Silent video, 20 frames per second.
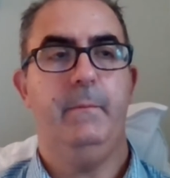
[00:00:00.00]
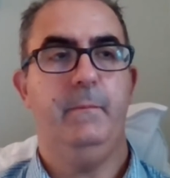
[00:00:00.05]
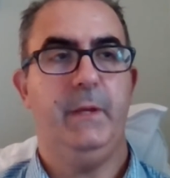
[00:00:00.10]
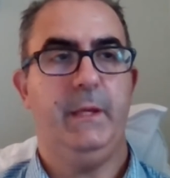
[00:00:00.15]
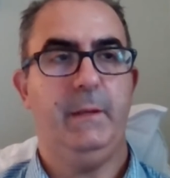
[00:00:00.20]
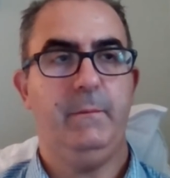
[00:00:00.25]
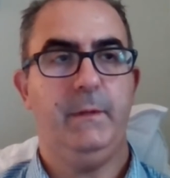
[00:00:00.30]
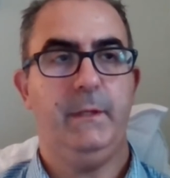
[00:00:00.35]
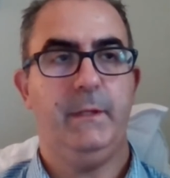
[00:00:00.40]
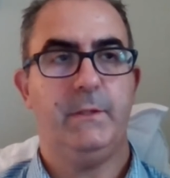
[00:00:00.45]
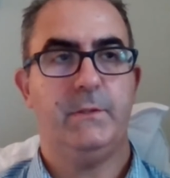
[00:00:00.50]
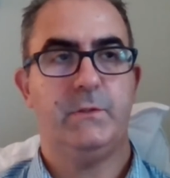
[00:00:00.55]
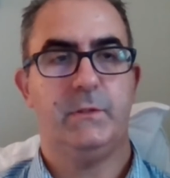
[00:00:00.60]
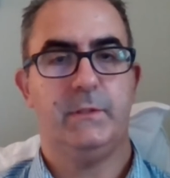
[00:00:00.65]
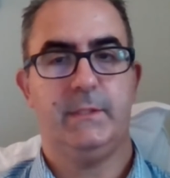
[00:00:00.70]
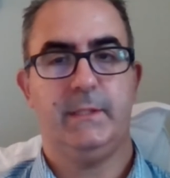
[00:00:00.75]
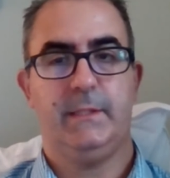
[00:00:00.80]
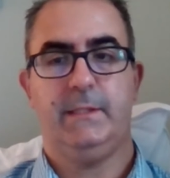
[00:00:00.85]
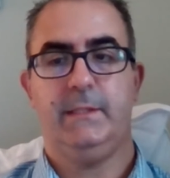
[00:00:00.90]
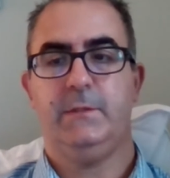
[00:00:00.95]
maybe it's
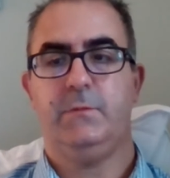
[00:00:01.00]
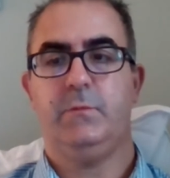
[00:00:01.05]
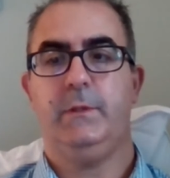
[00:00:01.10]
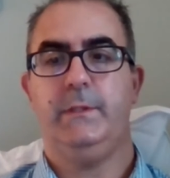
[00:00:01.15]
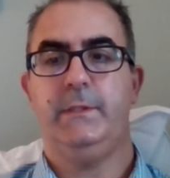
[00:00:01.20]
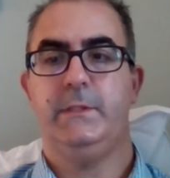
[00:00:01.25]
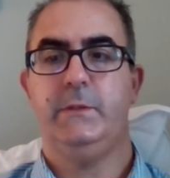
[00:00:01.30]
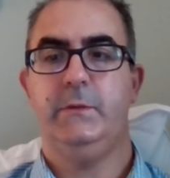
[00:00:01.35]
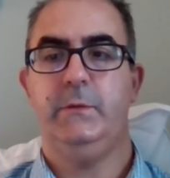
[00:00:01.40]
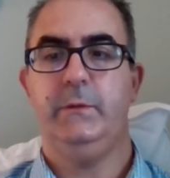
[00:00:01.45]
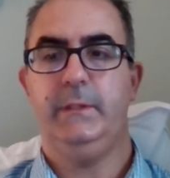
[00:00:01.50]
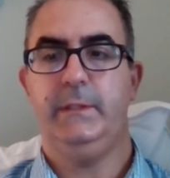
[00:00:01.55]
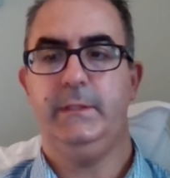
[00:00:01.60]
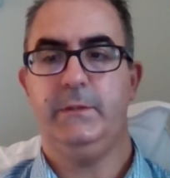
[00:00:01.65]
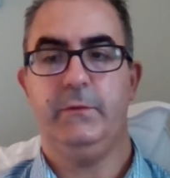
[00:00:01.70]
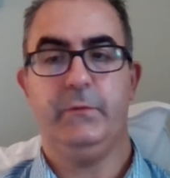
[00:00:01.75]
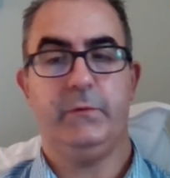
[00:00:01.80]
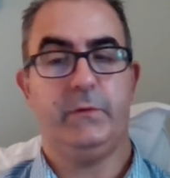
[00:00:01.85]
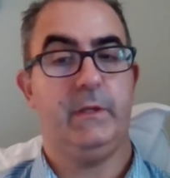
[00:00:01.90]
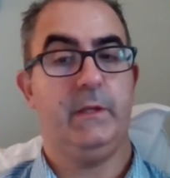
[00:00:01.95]
just that this one student
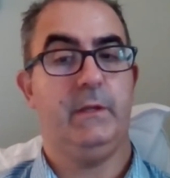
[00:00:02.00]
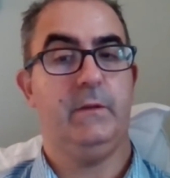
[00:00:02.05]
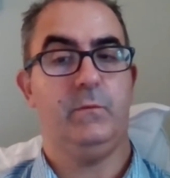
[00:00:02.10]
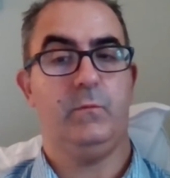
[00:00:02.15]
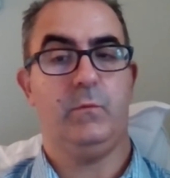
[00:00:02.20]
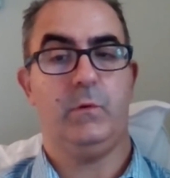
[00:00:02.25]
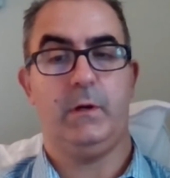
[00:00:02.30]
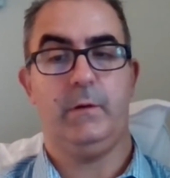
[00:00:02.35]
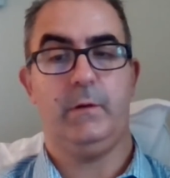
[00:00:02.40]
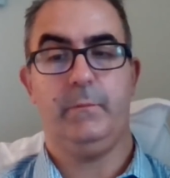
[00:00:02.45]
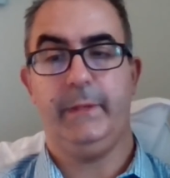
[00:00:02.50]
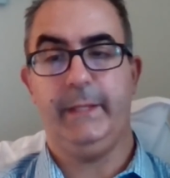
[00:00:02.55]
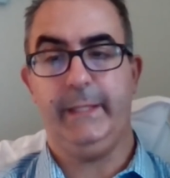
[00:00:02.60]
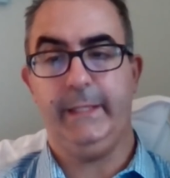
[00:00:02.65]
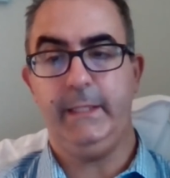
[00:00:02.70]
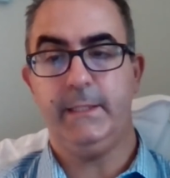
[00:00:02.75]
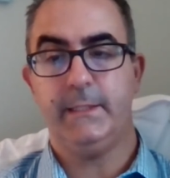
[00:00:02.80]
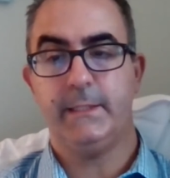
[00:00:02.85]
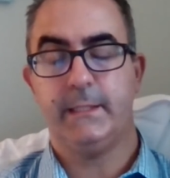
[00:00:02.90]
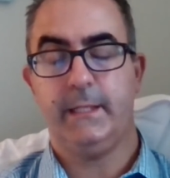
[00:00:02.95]
is looking in the wrong
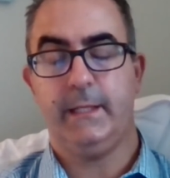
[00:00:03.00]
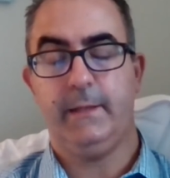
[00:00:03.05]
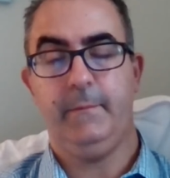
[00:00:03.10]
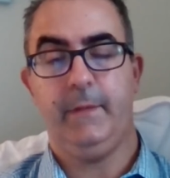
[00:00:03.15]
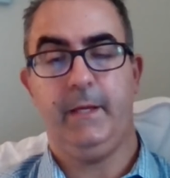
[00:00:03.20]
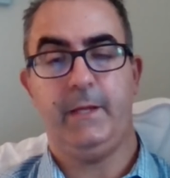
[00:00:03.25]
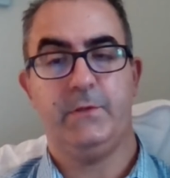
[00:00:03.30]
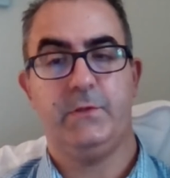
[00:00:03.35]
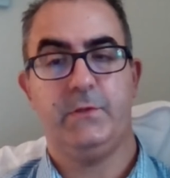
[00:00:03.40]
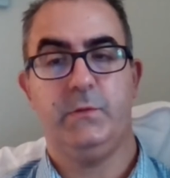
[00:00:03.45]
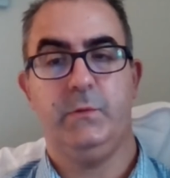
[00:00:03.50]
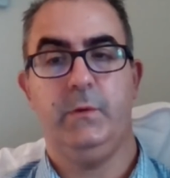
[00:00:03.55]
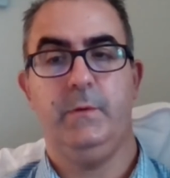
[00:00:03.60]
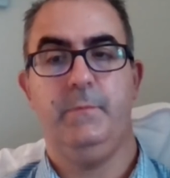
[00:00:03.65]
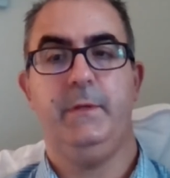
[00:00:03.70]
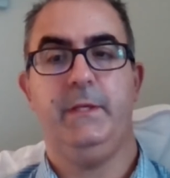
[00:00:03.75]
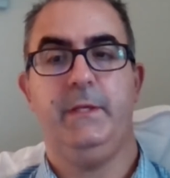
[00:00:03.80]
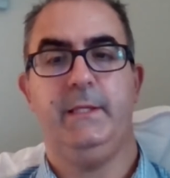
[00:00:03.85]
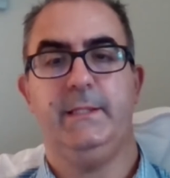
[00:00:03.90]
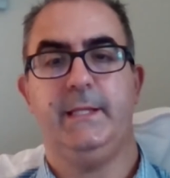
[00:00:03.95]
place. I'm not
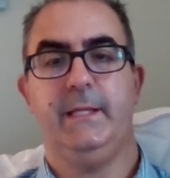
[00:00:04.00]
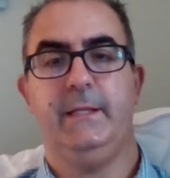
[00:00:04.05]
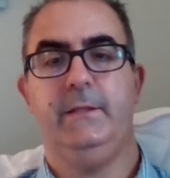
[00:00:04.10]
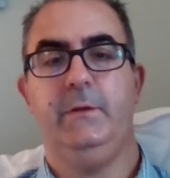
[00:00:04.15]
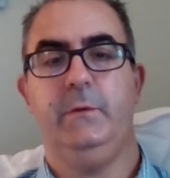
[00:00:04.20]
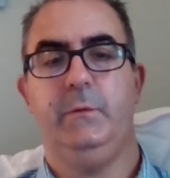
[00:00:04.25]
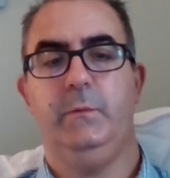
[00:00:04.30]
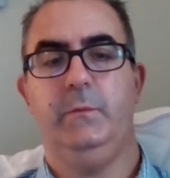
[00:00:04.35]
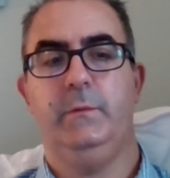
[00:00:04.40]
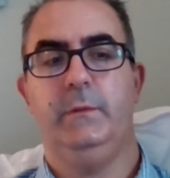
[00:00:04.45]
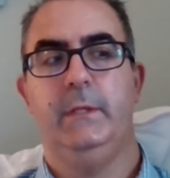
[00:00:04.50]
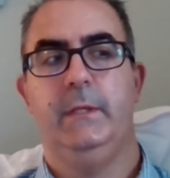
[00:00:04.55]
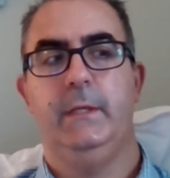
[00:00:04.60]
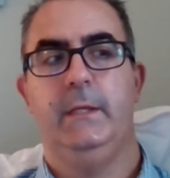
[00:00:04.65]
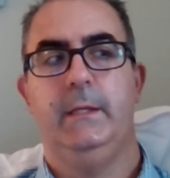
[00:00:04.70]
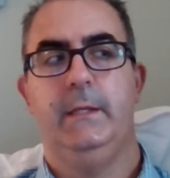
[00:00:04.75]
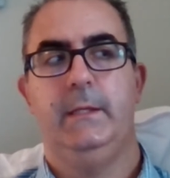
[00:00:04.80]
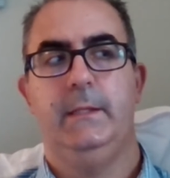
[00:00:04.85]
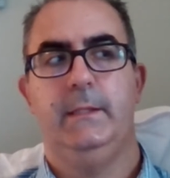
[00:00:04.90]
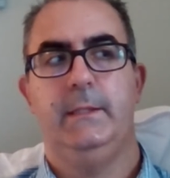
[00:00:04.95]
sure because I don't
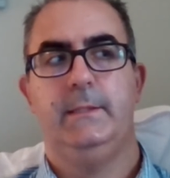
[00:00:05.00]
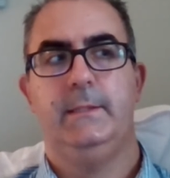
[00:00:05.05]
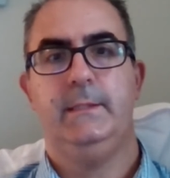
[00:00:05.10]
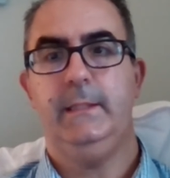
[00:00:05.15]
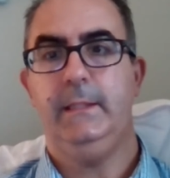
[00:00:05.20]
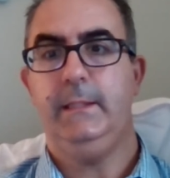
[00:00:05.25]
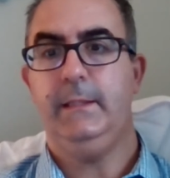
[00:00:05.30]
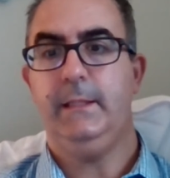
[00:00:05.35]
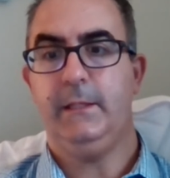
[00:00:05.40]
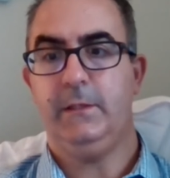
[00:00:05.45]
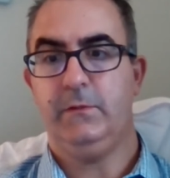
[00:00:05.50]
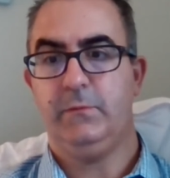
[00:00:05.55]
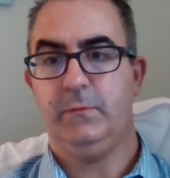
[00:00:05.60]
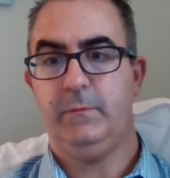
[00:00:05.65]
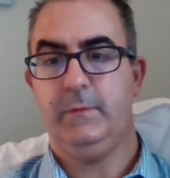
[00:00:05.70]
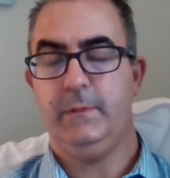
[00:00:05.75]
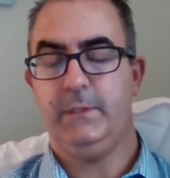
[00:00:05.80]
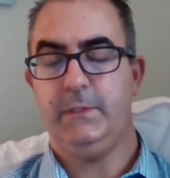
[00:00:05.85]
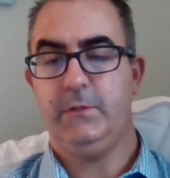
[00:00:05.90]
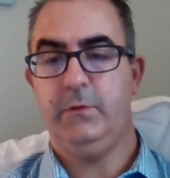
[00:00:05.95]
see things
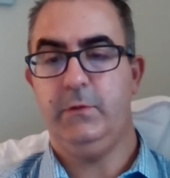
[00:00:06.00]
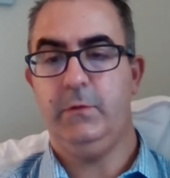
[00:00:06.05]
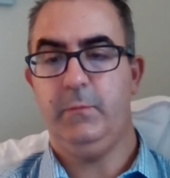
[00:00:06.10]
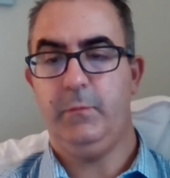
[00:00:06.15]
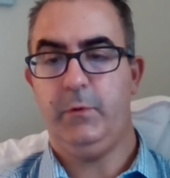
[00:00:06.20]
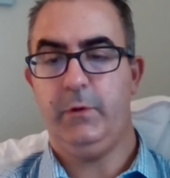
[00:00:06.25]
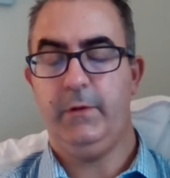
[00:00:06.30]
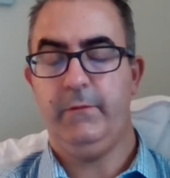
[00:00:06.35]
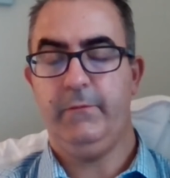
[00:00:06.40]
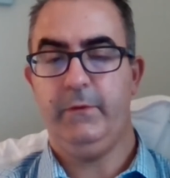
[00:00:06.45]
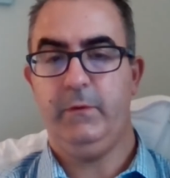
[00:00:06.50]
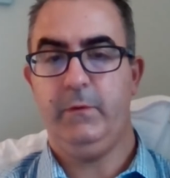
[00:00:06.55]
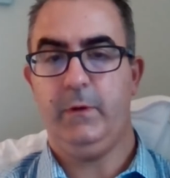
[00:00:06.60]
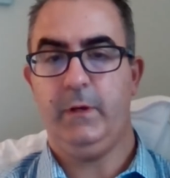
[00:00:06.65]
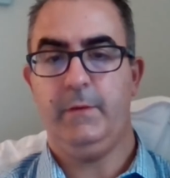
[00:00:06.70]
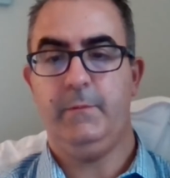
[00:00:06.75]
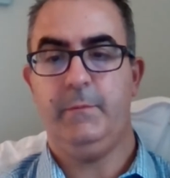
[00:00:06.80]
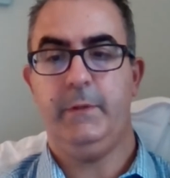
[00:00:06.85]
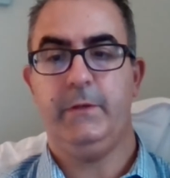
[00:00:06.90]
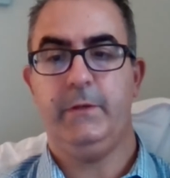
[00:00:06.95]
from the student point of view
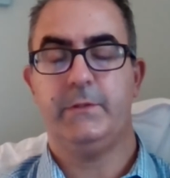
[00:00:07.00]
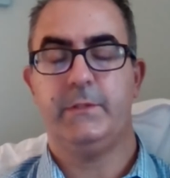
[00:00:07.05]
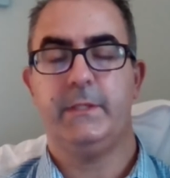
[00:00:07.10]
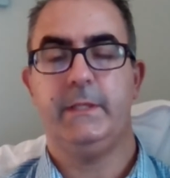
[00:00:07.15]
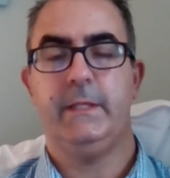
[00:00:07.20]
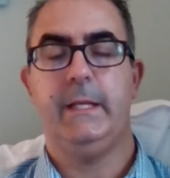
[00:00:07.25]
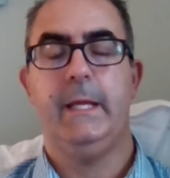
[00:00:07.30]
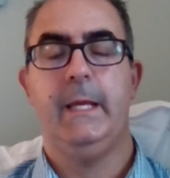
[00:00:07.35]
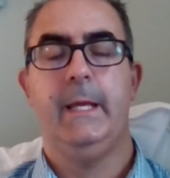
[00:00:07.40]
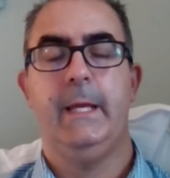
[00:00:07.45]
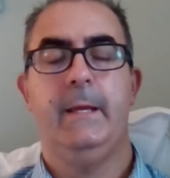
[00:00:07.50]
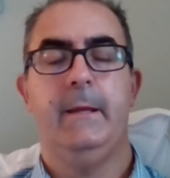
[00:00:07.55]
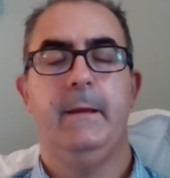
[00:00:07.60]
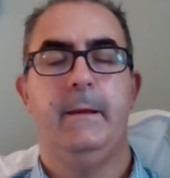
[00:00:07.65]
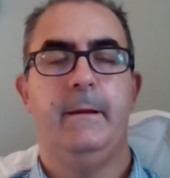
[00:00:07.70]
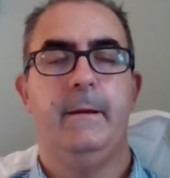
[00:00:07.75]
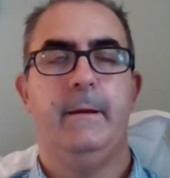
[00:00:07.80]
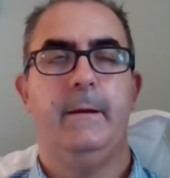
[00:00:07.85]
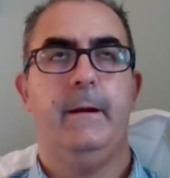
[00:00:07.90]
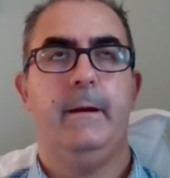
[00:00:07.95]
on Pearson.
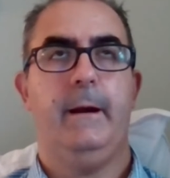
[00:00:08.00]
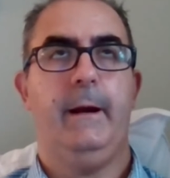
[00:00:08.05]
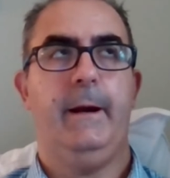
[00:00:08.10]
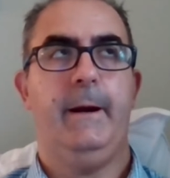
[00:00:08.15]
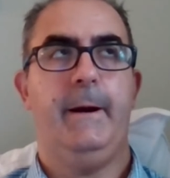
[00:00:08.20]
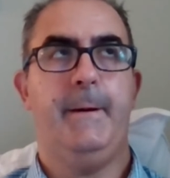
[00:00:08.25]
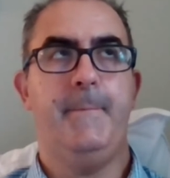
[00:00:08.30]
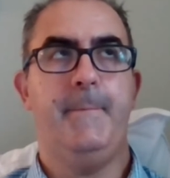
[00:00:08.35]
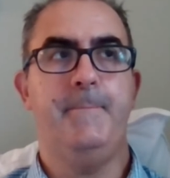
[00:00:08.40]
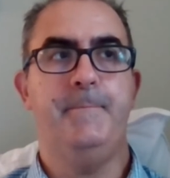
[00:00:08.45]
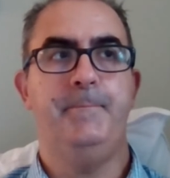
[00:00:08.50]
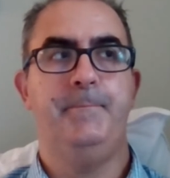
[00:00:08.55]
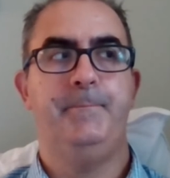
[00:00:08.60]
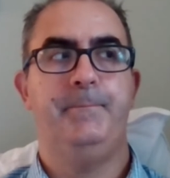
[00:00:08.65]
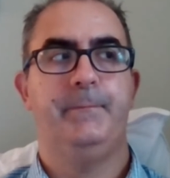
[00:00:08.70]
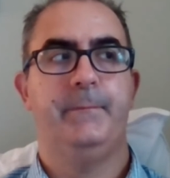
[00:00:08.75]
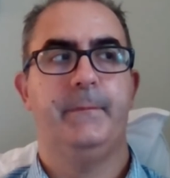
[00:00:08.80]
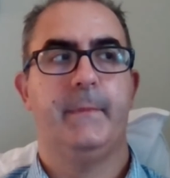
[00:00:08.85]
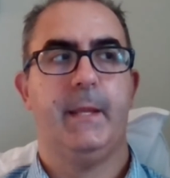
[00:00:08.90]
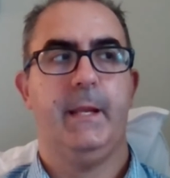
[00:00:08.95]
Um,
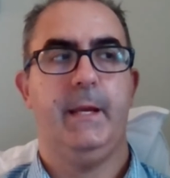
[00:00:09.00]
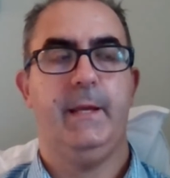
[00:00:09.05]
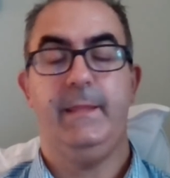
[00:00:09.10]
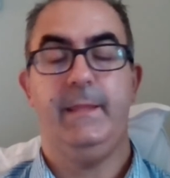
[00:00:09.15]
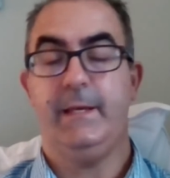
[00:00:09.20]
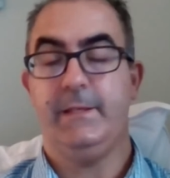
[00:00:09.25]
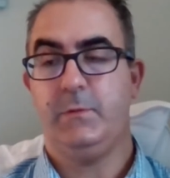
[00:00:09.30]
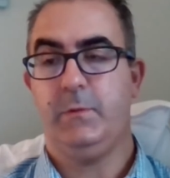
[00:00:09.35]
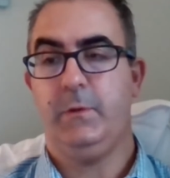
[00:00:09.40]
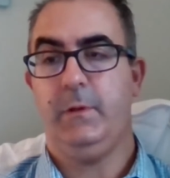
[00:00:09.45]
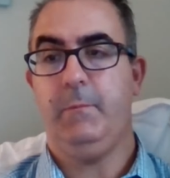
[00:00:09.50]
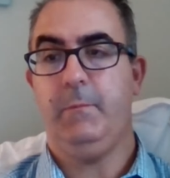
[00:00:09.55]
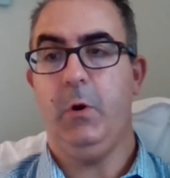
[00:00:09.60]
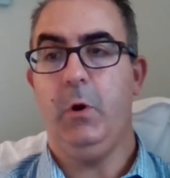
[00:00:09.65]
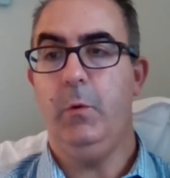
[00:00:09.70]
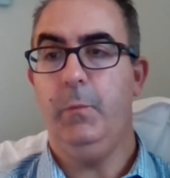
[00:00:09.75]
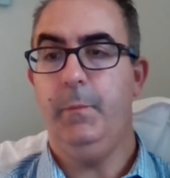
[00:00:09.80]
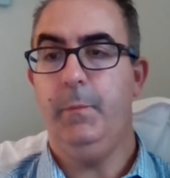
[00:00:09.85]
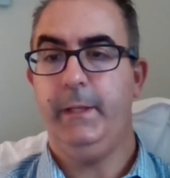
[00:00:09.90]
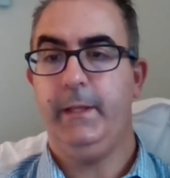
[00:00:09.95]
and that's what I'm
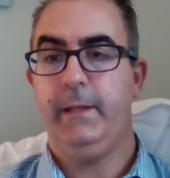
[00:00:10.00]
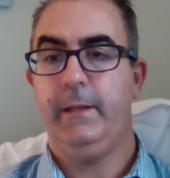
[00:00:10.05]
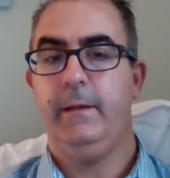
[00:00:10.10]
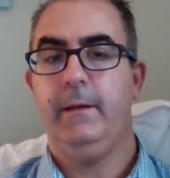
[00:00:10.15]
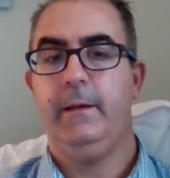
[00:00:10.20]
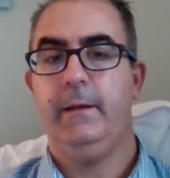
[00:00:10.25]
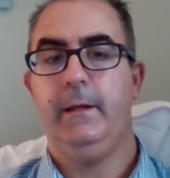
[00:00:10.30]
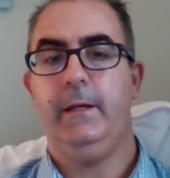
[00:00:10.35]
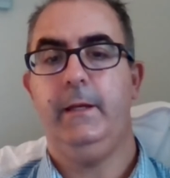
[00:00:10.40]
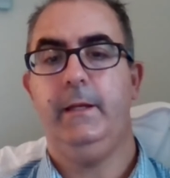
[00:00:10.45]
hoping.